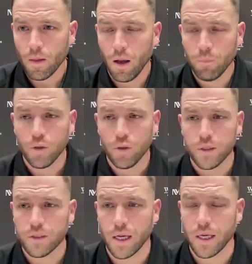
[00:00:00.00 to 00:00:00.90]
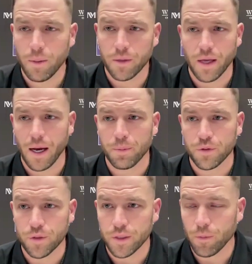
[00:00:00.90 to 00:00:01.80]
I'm really excited about the
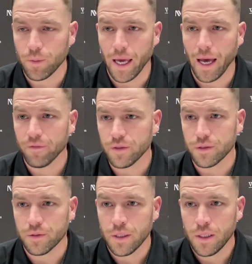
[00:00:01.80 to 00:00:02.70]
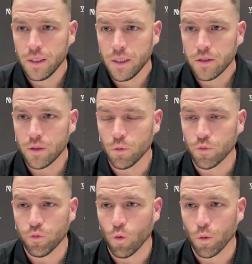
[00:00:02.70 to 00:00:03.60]
opportunity that we have to
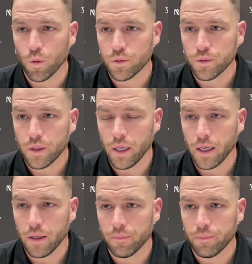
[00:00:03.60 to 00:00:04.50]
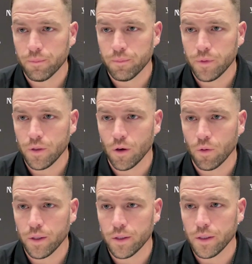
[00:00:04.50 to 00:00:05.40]
move forward. You
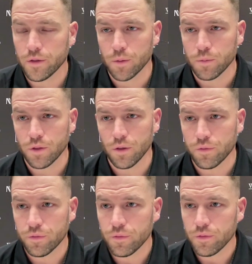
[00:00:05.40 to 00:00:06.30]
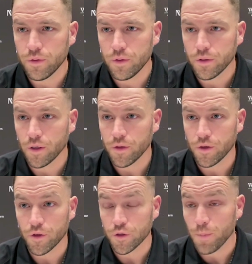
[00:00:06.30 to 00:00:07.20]
know, in terms of
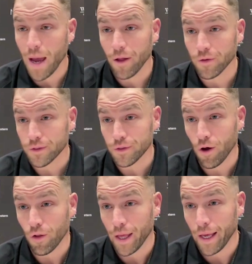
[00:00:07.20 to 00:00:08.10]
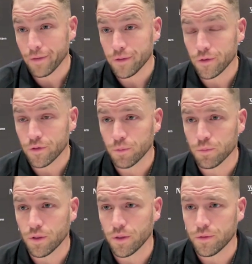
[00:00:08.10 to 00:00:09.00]
there's balance in all that in
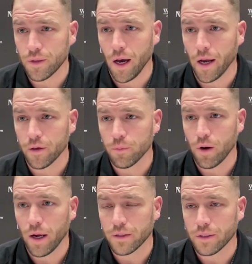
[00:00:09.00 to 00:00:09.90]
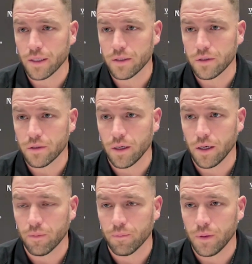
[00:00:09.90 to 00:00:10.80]
terms of the hiring process.
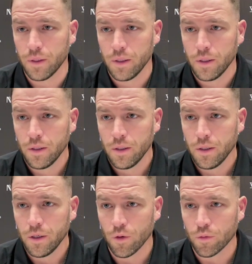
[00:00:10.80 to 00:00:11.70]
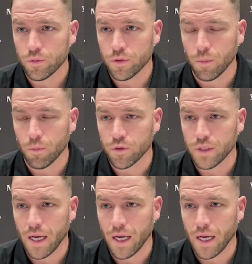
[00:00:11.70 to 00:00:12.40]
You know, some of those